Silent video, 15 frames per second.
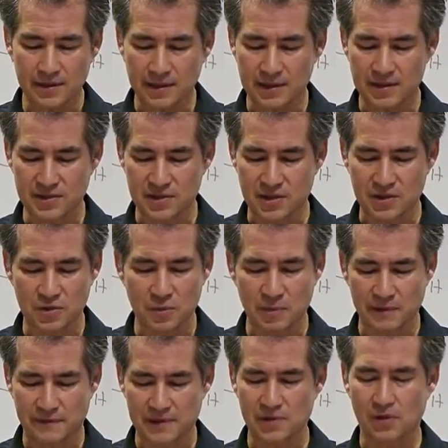that this is a
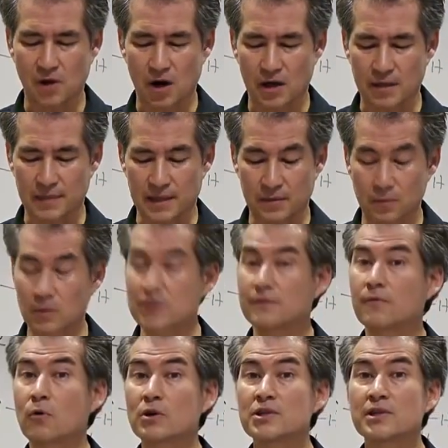superficial argument, which
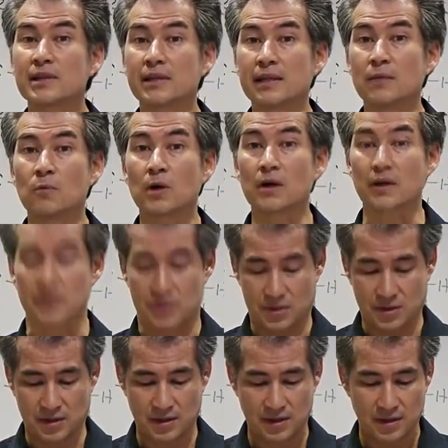fortunately
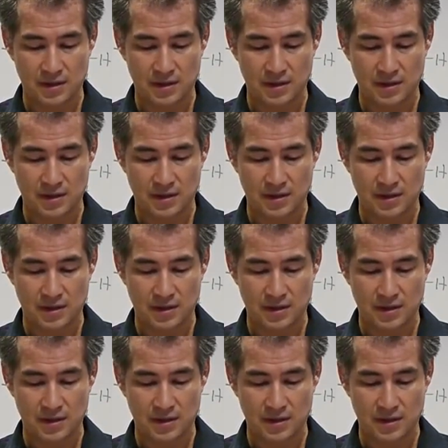works.